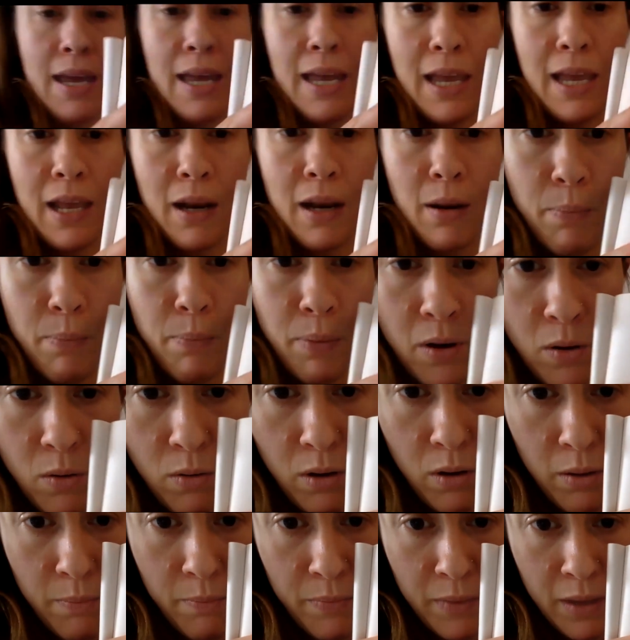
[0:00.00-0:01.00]
in a
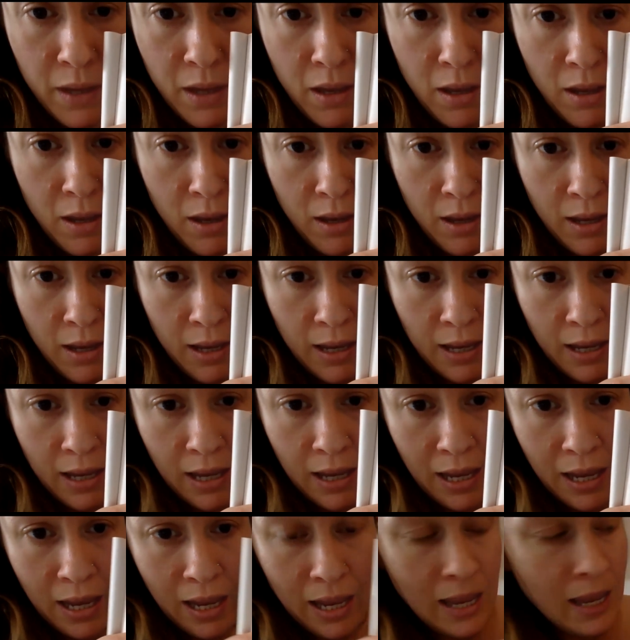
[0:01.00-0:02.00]
poem,
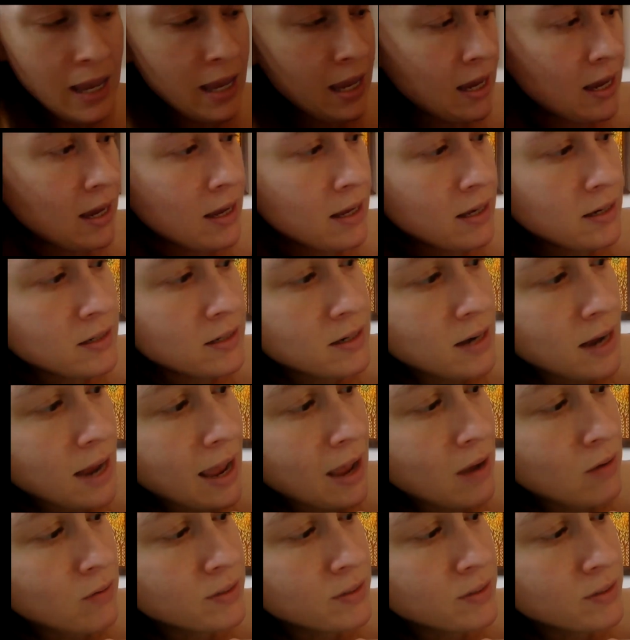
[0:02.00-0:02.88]
and how